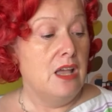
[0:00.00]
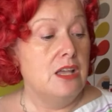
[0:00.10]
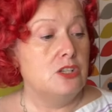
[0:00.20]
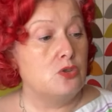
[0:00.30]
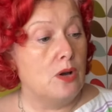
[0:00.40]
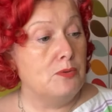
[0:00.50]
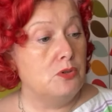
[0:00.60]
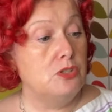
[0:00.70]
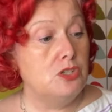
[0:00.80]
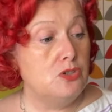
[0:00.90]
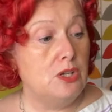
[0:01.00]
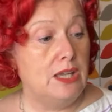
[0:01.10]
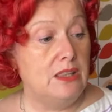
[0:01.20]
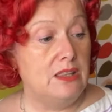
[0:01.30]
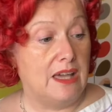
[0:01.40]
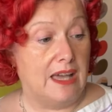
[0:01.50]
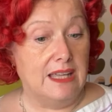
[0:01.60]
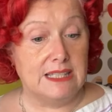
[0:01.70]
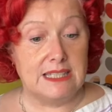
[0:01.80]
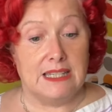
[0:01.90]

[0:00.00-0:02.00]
So I'm going to do it in that,